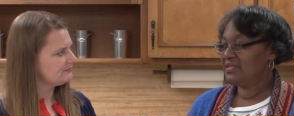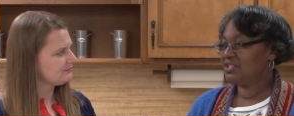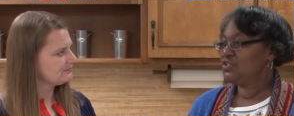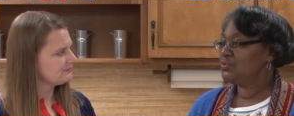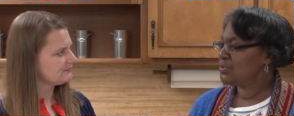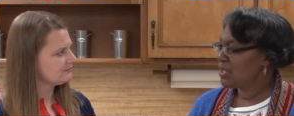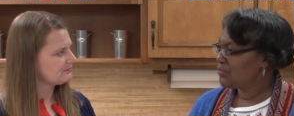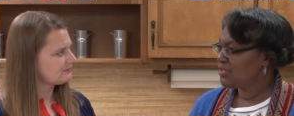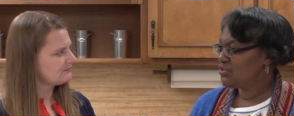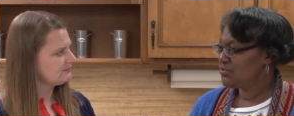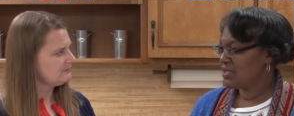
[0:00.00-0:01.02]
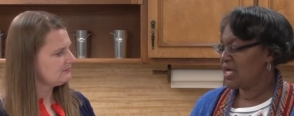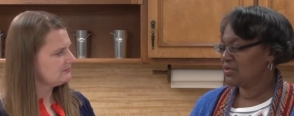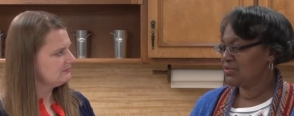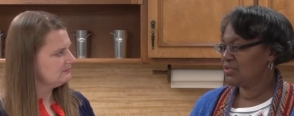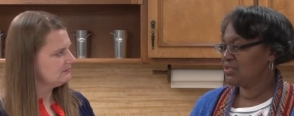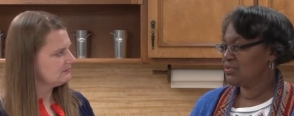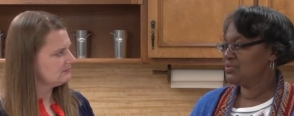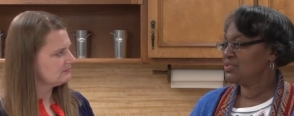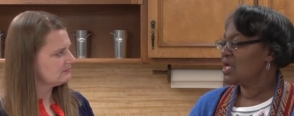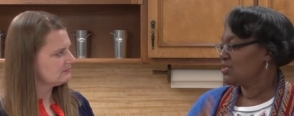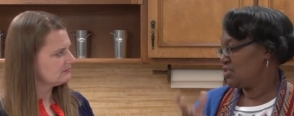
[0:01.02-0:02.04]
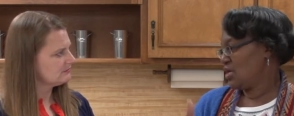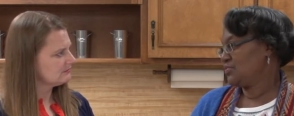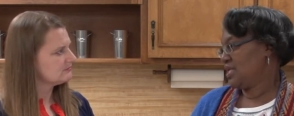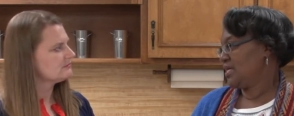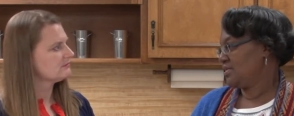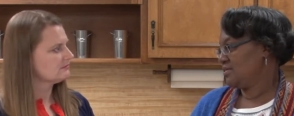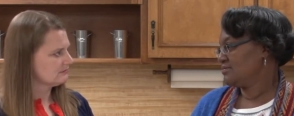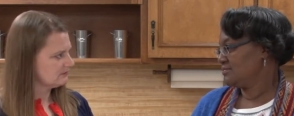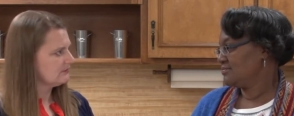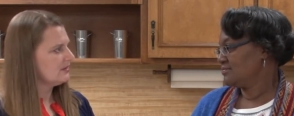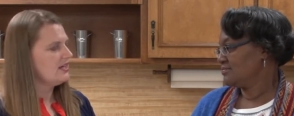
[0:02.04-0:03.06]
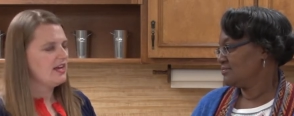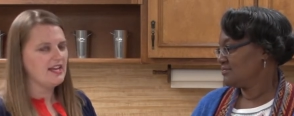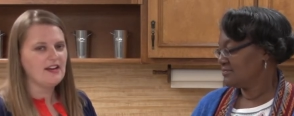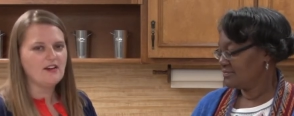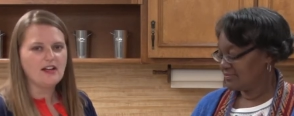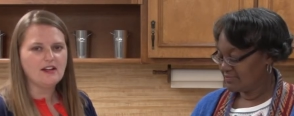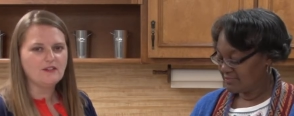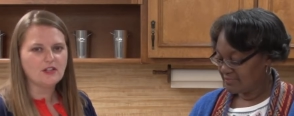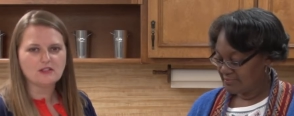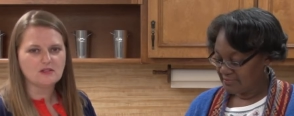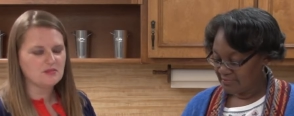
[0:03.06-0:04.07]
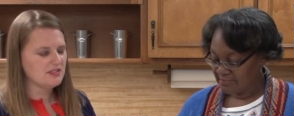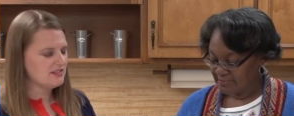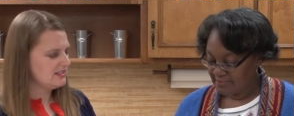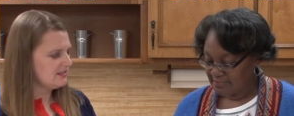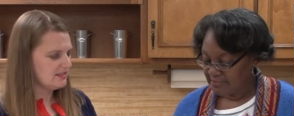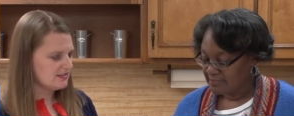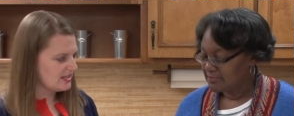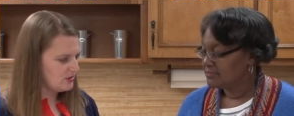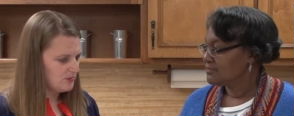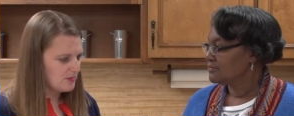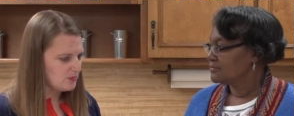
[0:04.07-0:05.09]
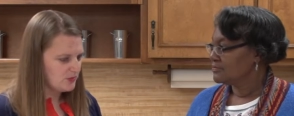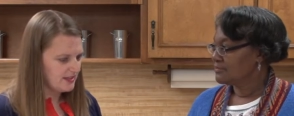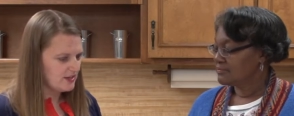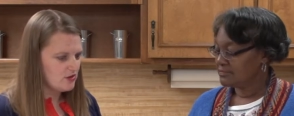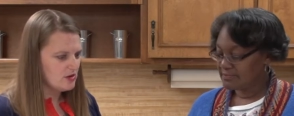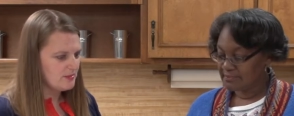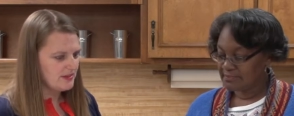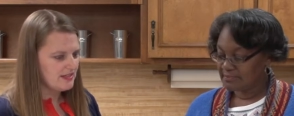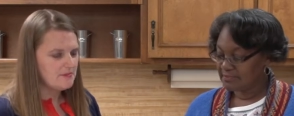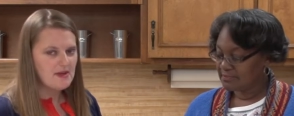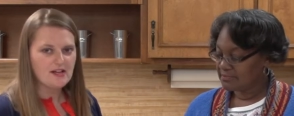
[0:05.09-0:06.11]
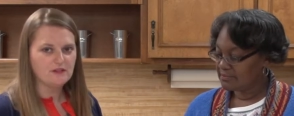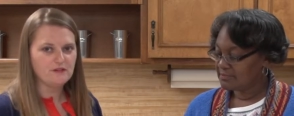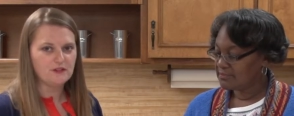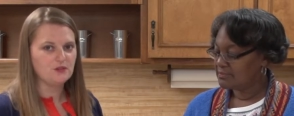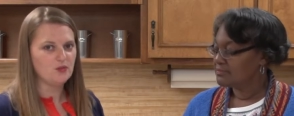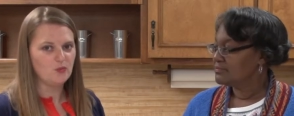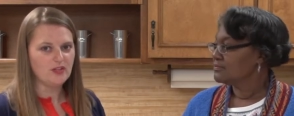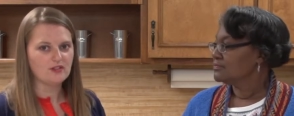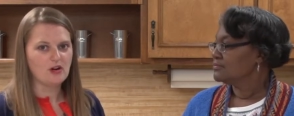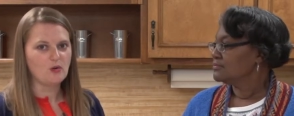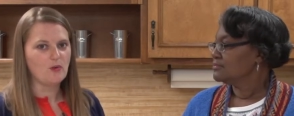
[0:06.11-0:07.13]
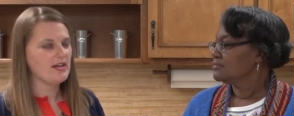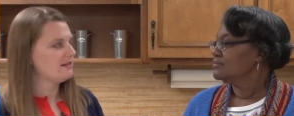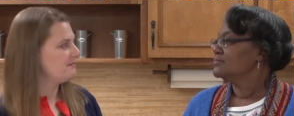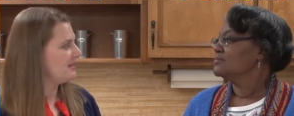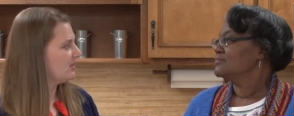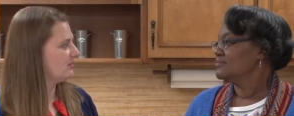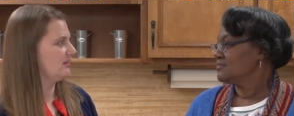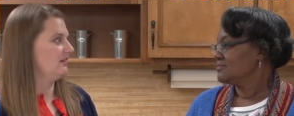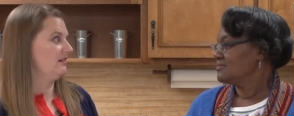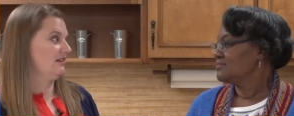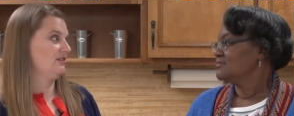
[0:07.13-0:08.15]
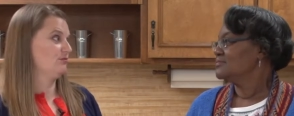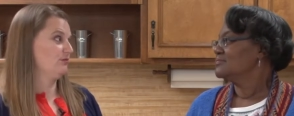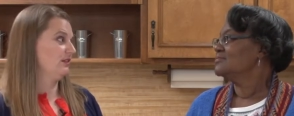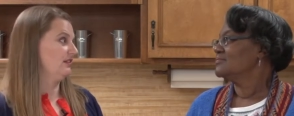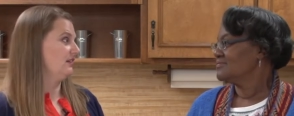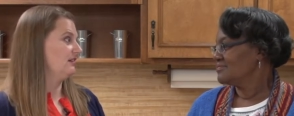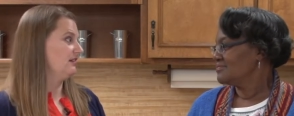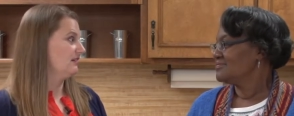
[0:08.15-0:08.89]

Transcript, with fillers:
Speaker 1: that you know that you're not going to use, donate it.
Speaker 2: And, I, and I've heard some statistics, I don't remember what they are, but the amount of food that we throw away in America is really